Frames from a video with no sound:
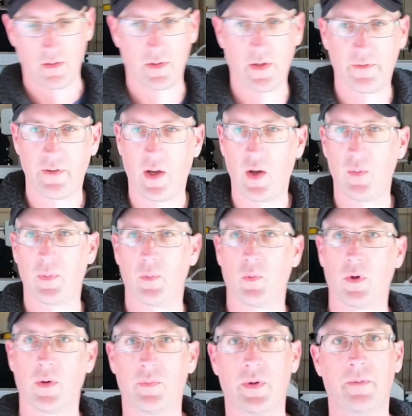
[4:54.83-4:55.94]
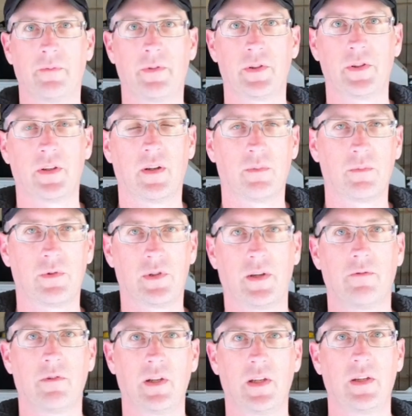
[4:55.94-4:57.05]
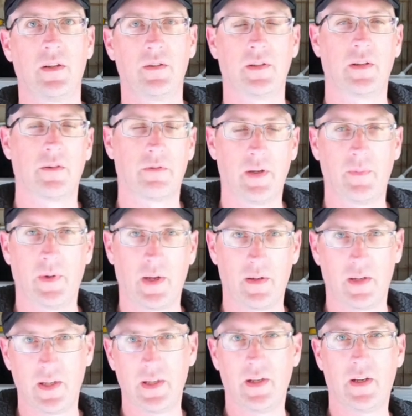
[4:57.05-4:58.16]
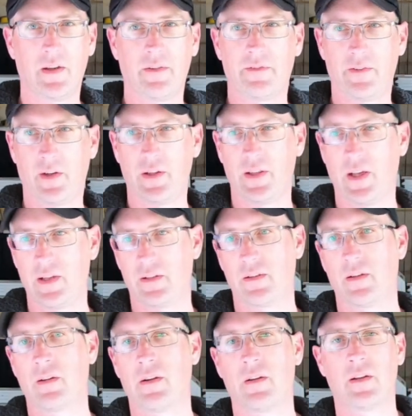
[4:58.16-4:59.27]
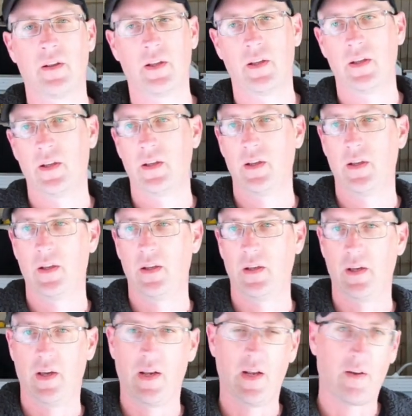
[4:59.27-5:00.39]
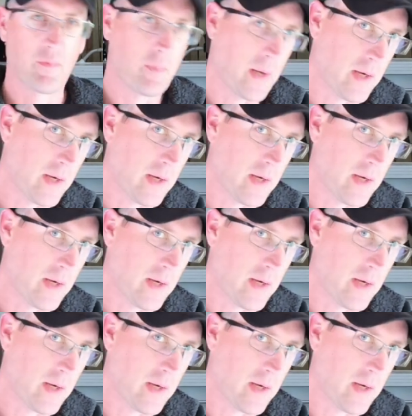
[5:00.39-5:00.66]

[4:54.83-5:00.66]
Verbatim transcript: So for open water bream fishing, I'm generally using three pound leader. I find that's got enough